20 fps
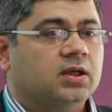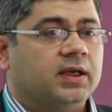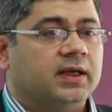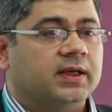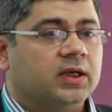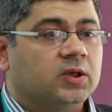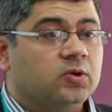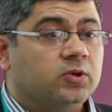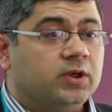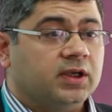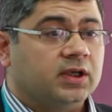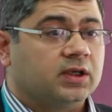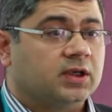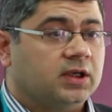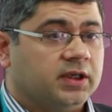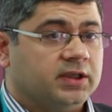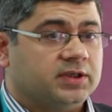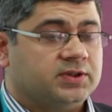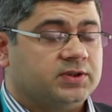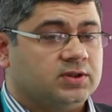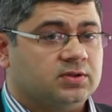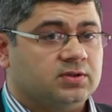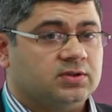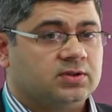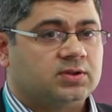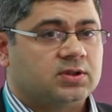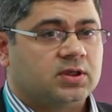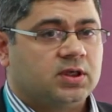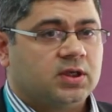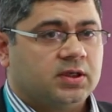including
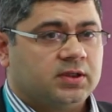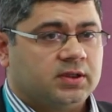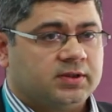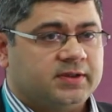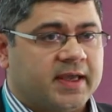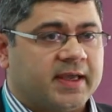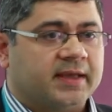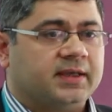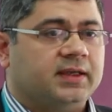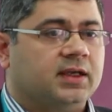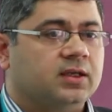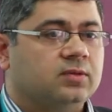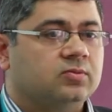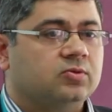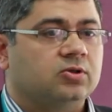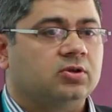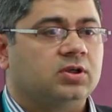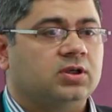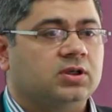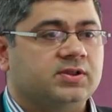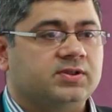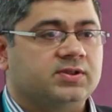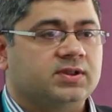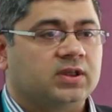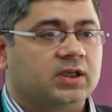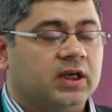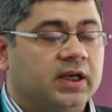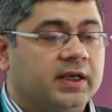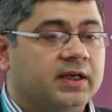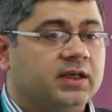clinicians, the technical modelers, the
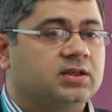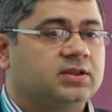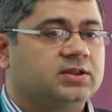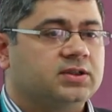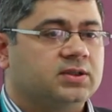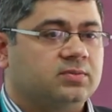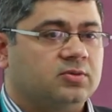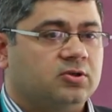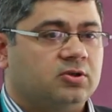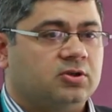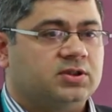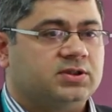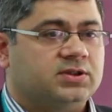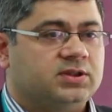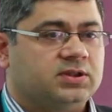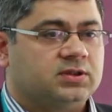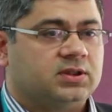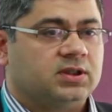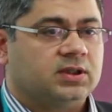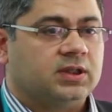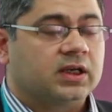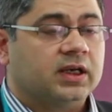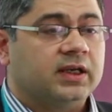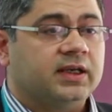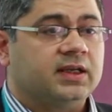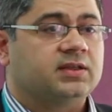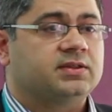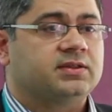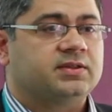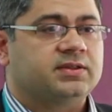clinical terminologies, the
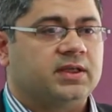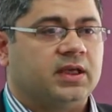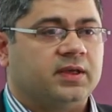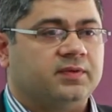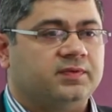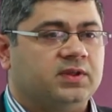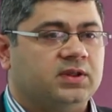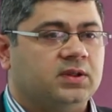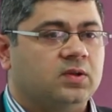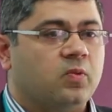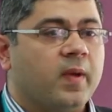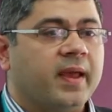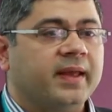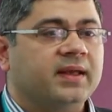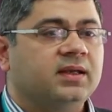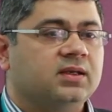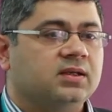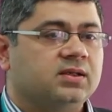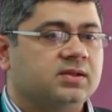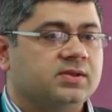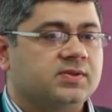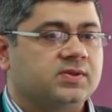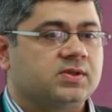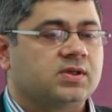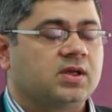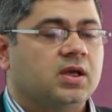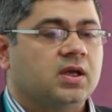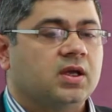clinical safety, the vendors.